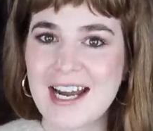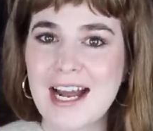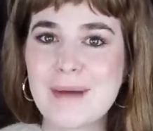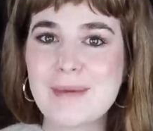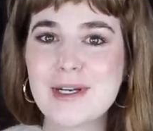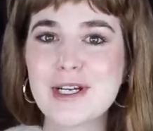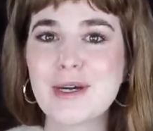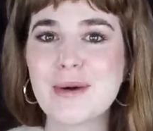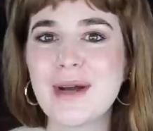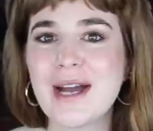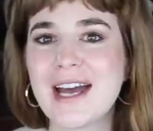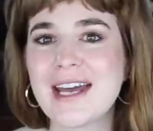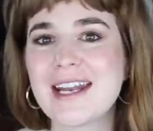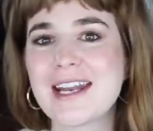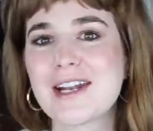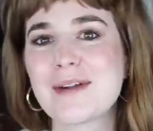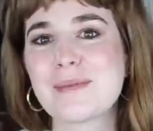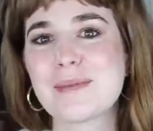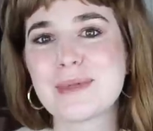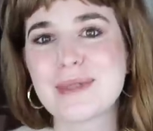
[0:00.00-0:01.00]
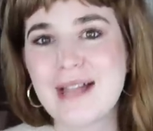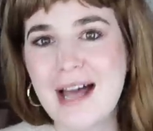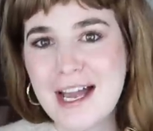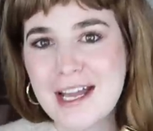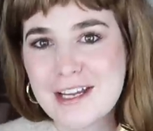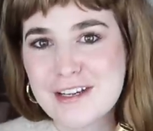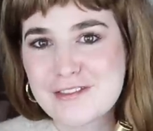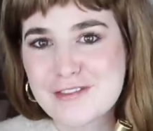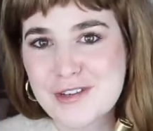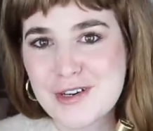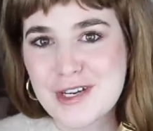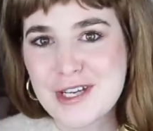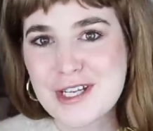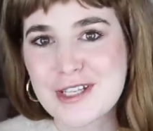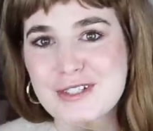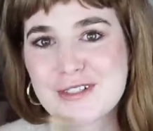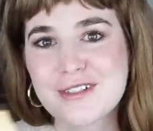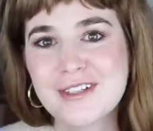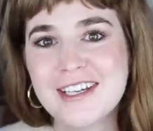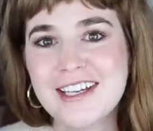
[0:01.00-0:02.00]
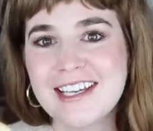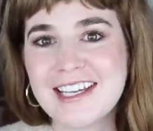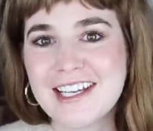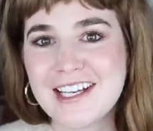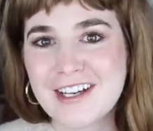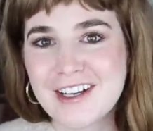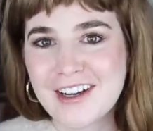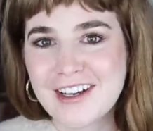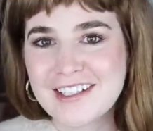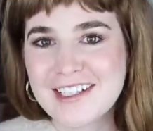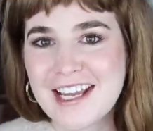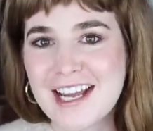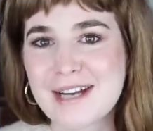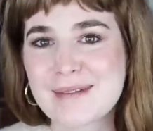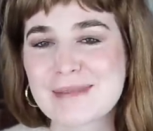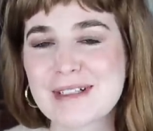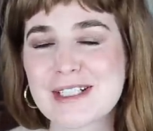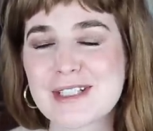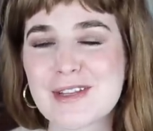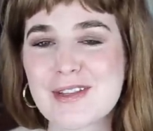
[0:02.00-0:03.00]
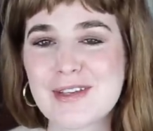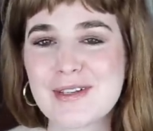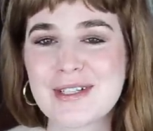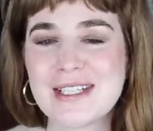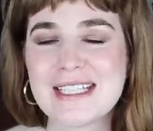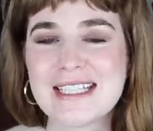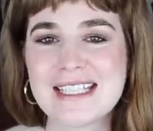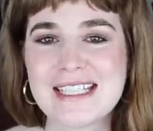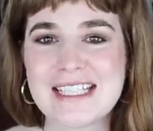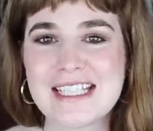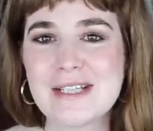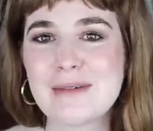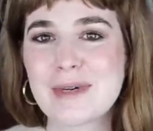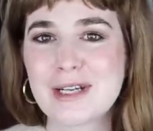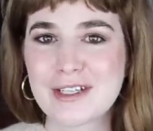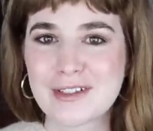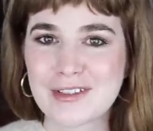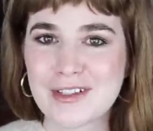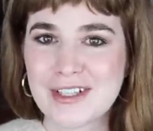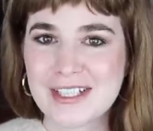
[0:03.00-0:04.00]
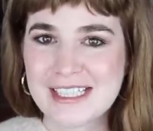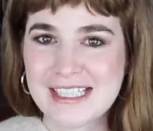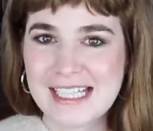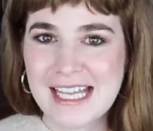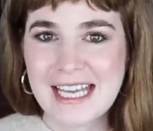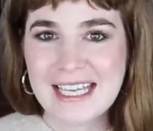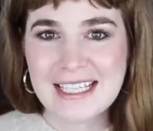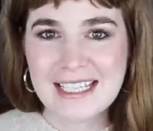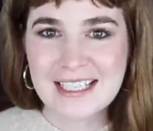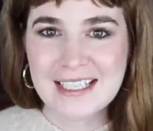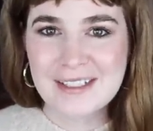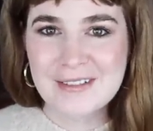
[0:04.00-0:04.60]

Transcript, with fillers: I'm going to go ahead and apply it for you here on camera so that you can see what it looks like.